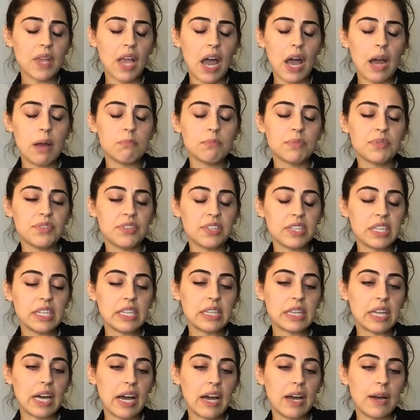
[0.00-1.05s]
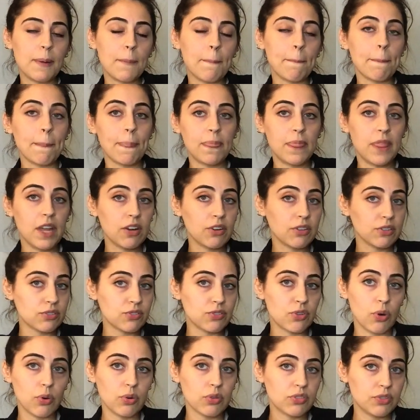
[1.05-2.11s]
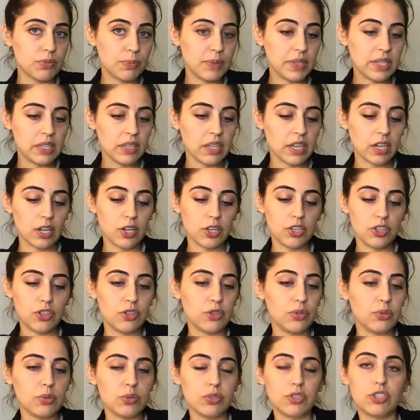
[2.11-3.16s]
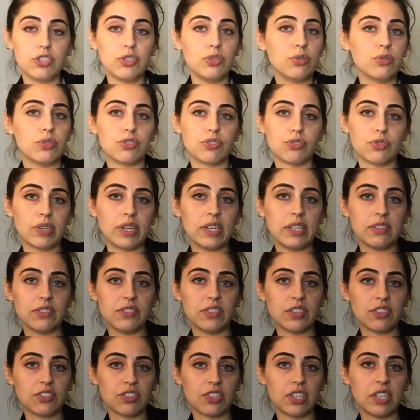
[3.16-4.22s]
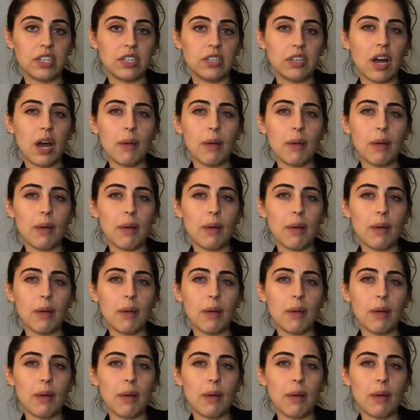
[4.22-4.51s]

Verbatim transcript: I'm seeing that there is going to be like a huge, huge transition.